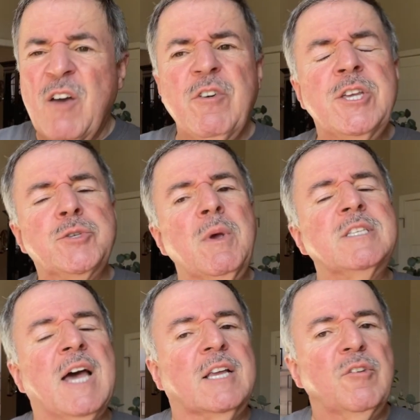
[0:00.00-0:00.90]
For this
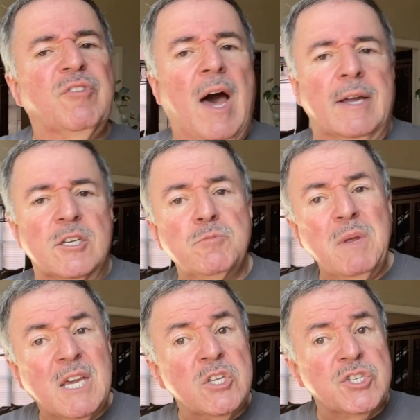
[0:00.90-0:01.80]
week's act of kindness,
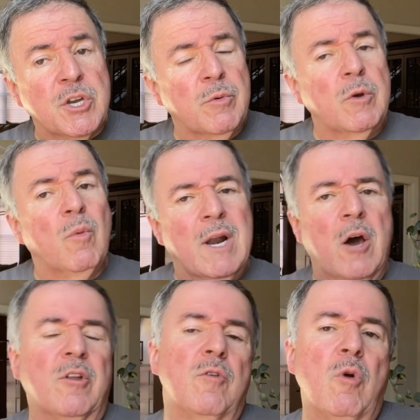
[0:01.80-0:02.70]
be considerate when
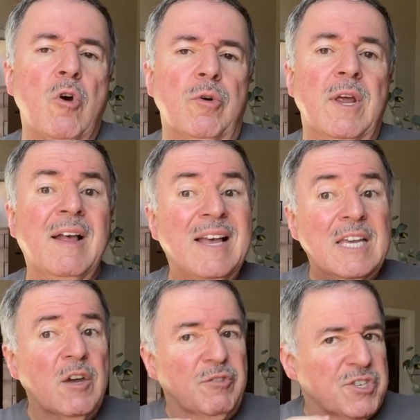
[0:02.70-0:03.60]
out on the road.
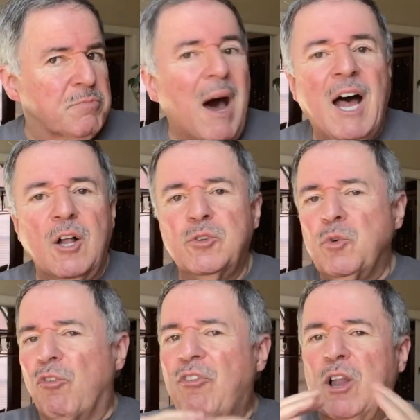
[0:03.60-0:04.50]
Give a smile
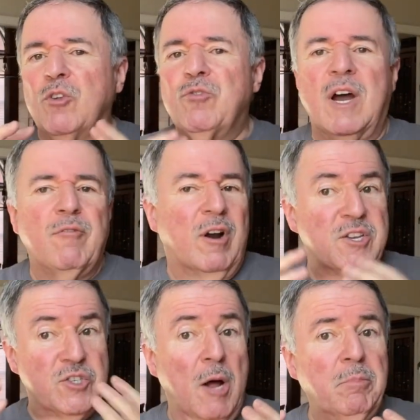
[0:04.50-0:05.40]
to a fellow driver at a
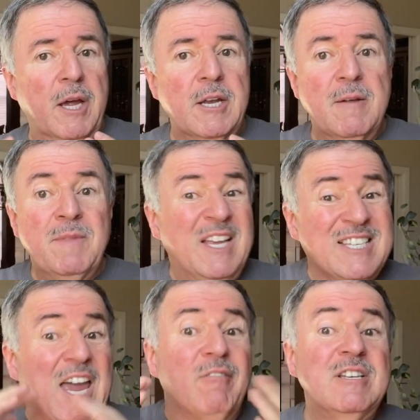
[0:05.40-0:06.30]
stoplight. It's
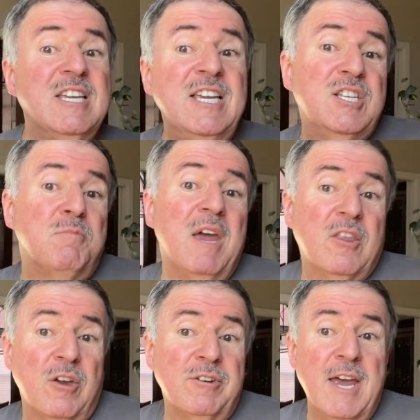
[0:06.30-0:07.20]
guaranteed to make
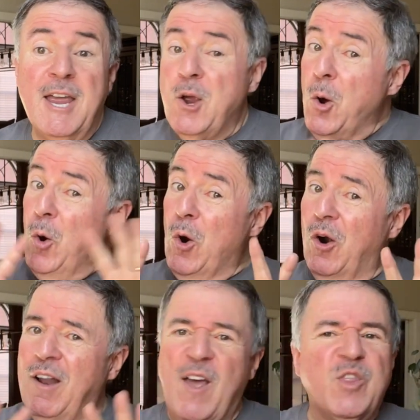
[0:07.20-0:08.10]
their day,
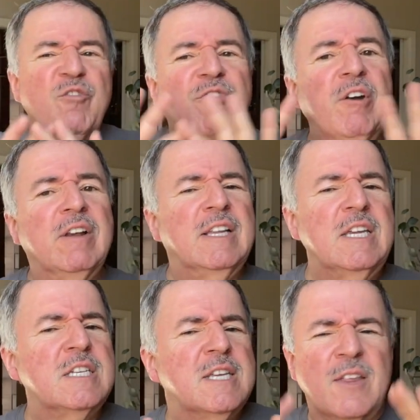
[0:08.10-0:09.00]
or at the very
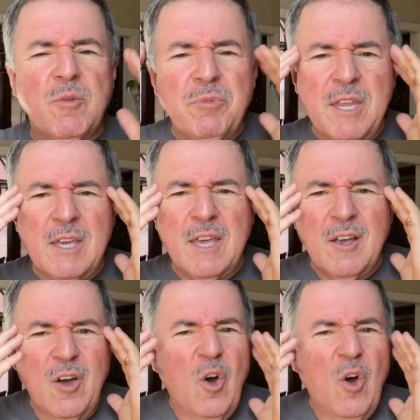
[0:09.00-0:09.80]
least, get them thinking,